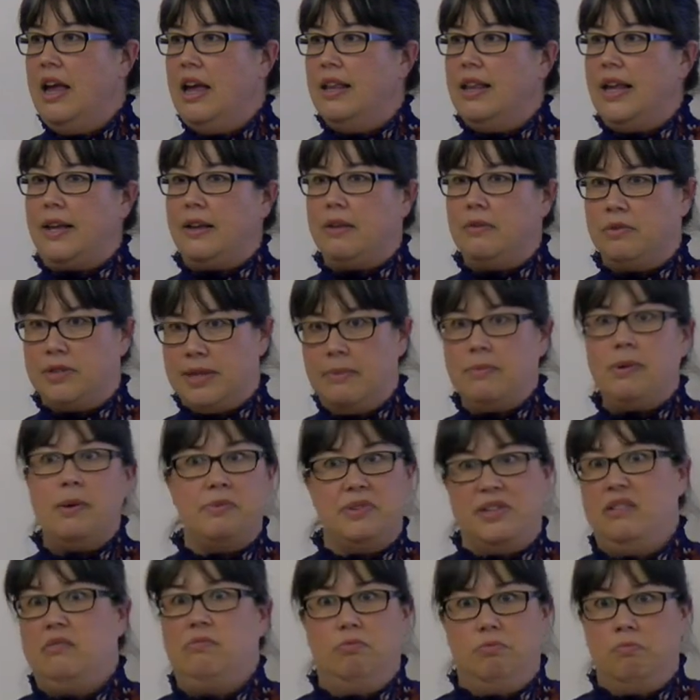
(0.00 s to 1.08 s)
Like
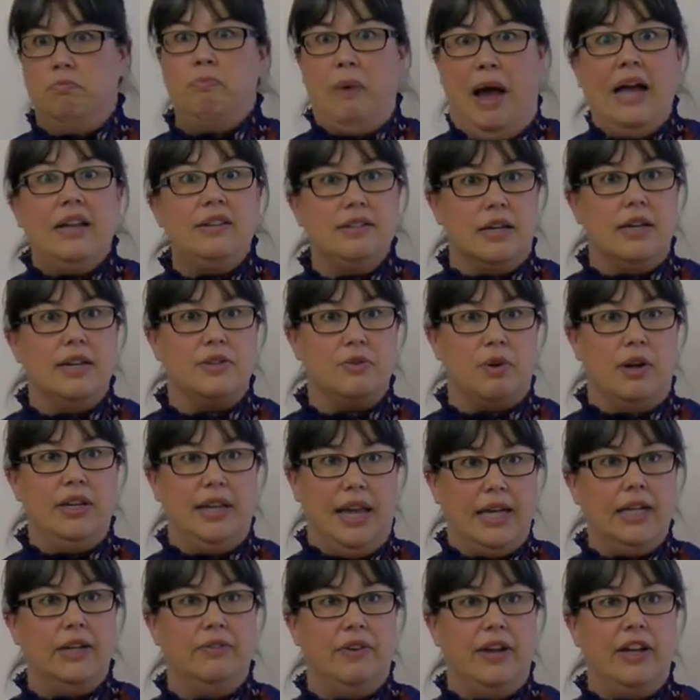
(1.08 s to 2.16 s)
sometimes bad does, right?
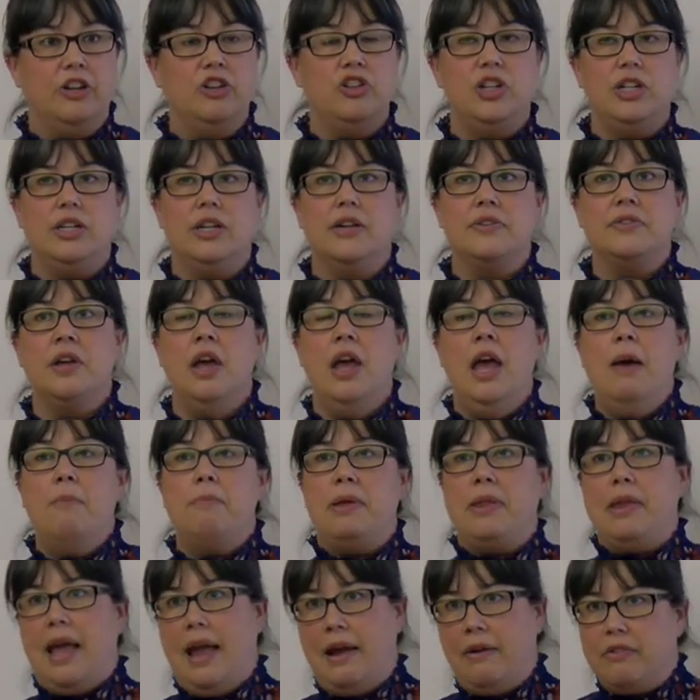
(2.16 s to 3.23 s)
Negative energy does.
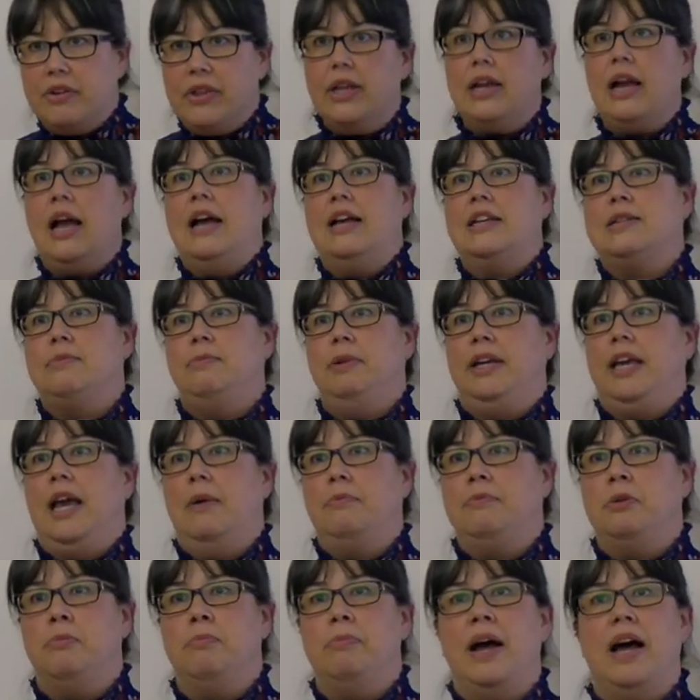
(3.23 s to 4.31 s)
But everything has to be
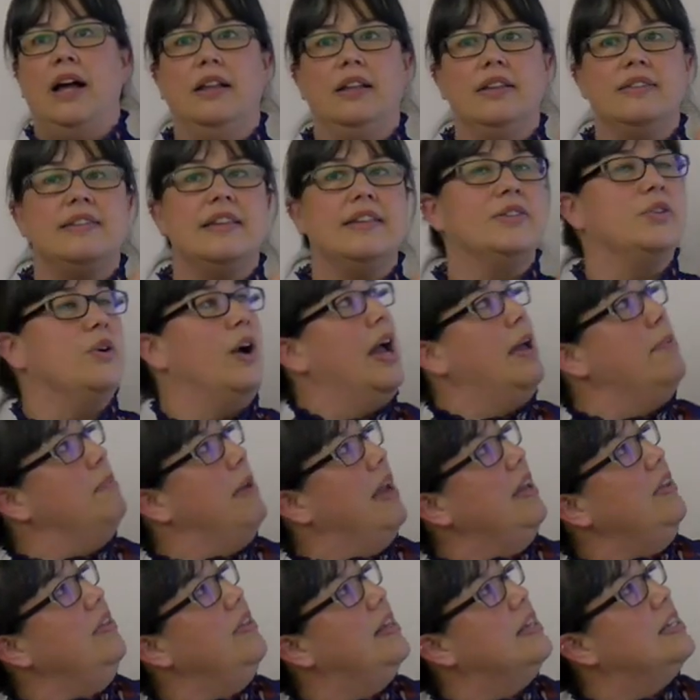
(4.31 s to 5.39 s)
kept in balance. And so I
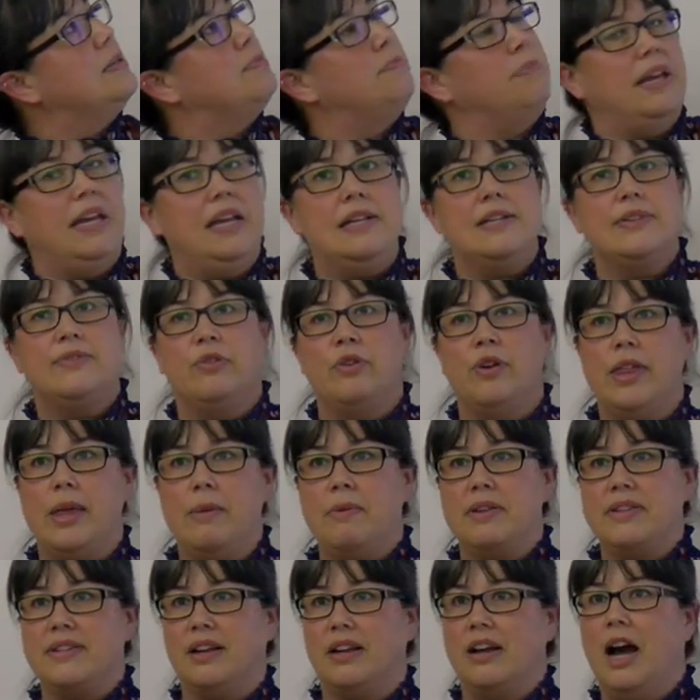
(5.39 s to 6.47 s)
made this piece for them
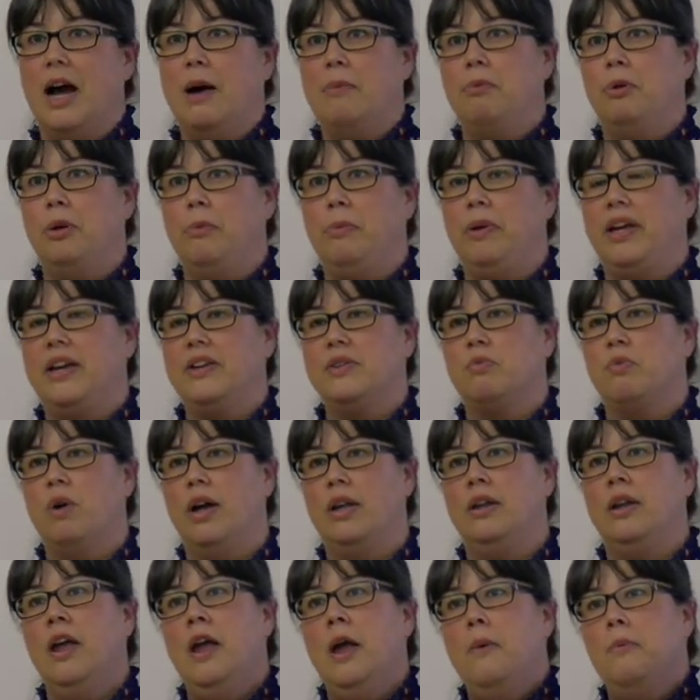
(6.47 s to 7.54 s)
as a couple because one
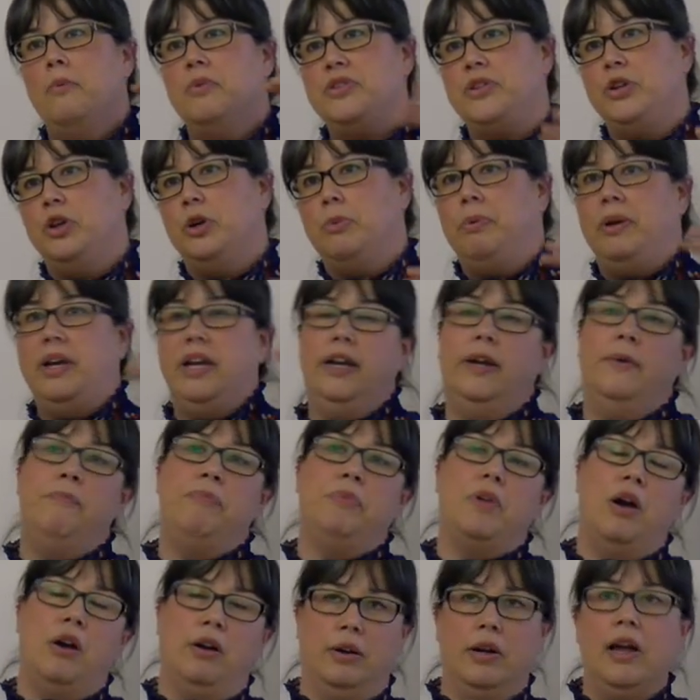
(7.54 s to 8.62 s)
was European
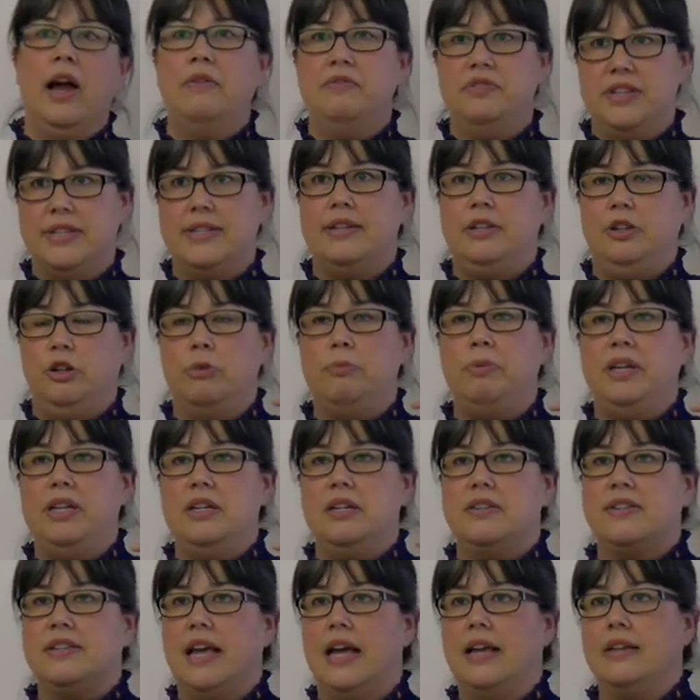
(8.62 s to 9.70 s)
or of European
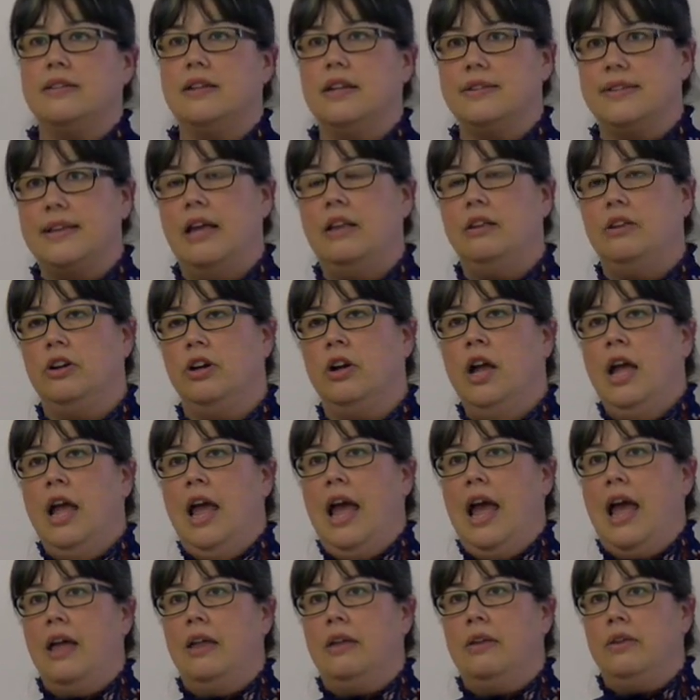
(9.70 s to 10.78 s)
descent, a settler,
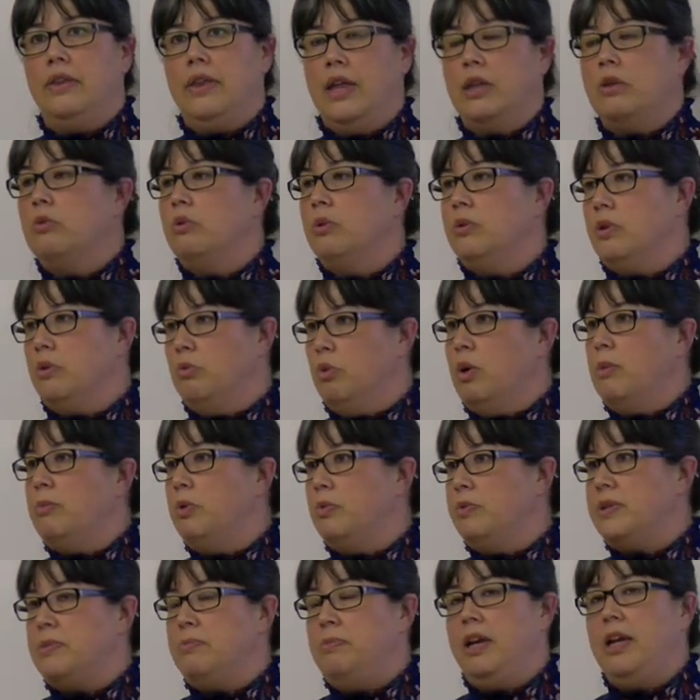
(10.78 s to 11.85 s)
and the other the woman
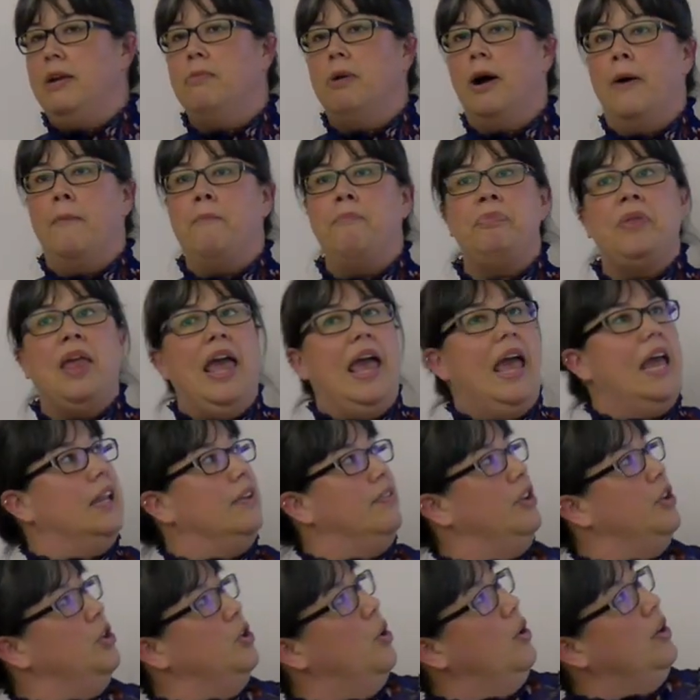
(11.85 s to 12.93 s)
was Mi'kmaq. And
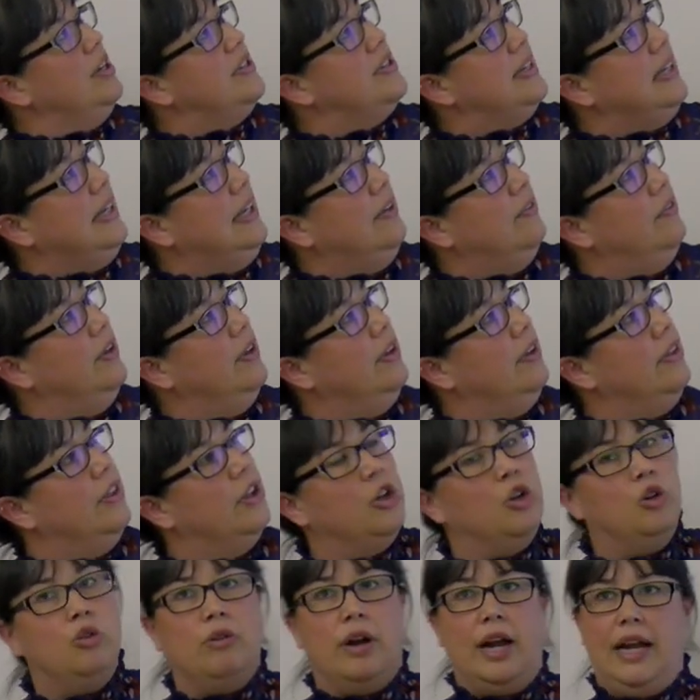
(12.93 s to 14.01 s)
if you notice, even the
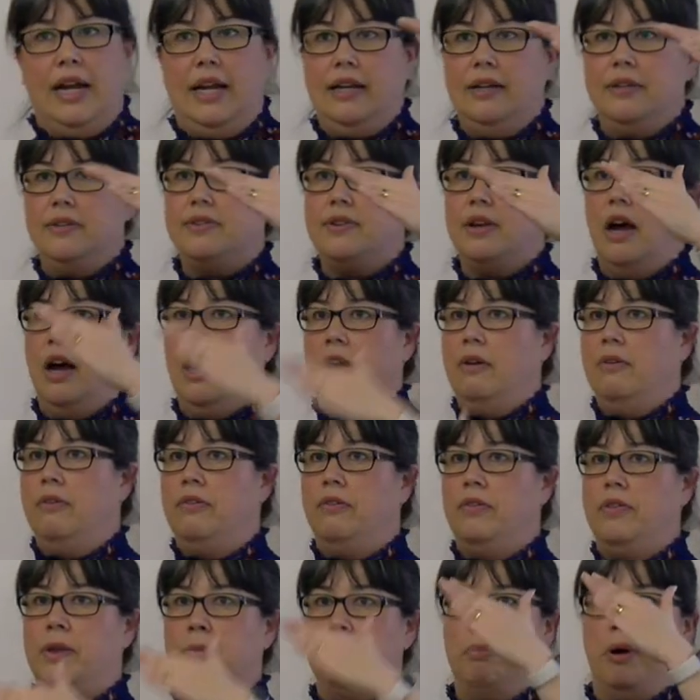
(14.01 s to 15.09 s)
grains of
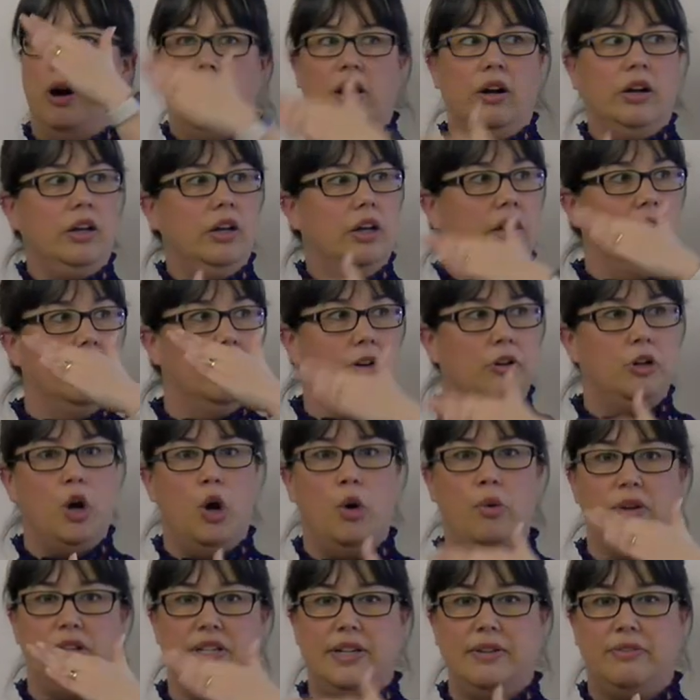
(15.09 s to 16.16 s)
the bark
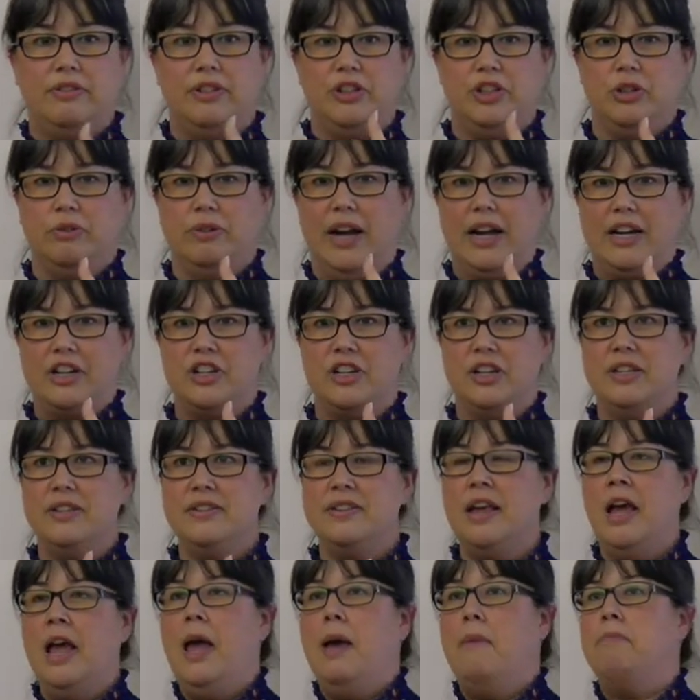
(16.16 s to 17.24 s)
go in different directions,
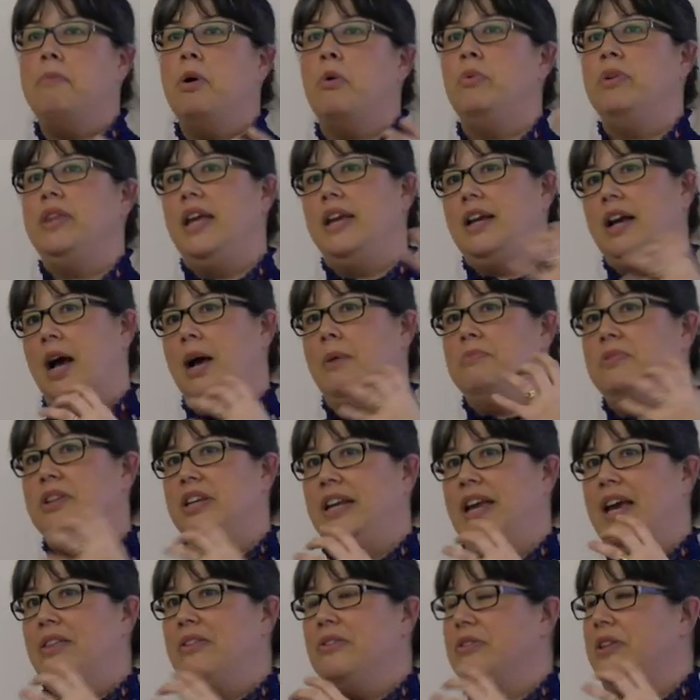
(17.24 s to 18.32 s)
but when they come
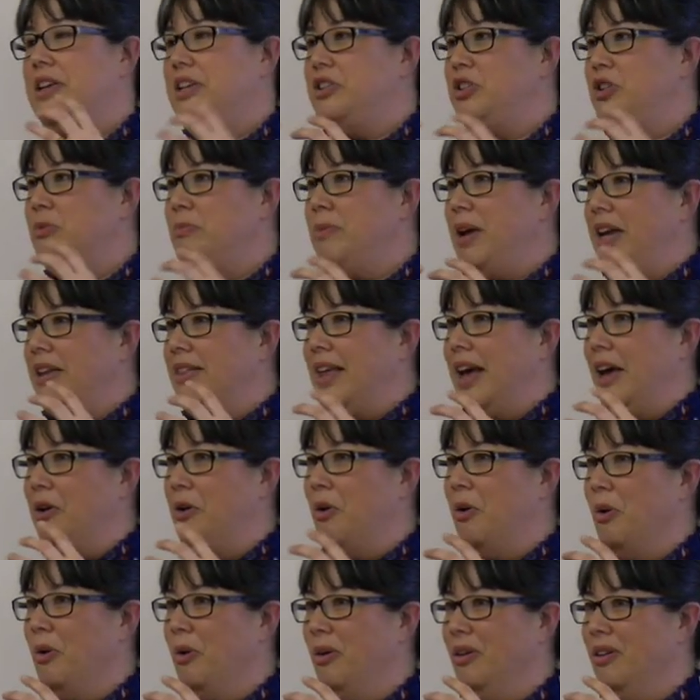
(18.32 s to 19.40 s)
together, they do make that
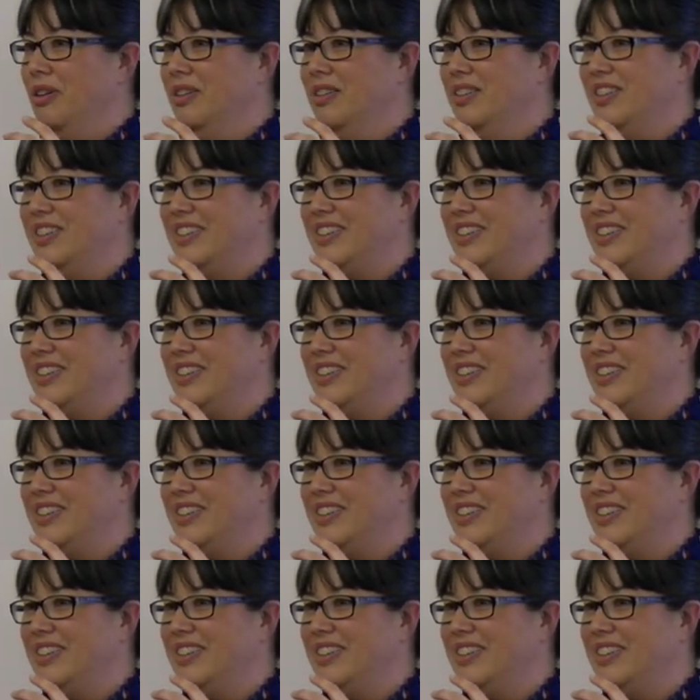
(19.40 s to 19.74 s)
whole.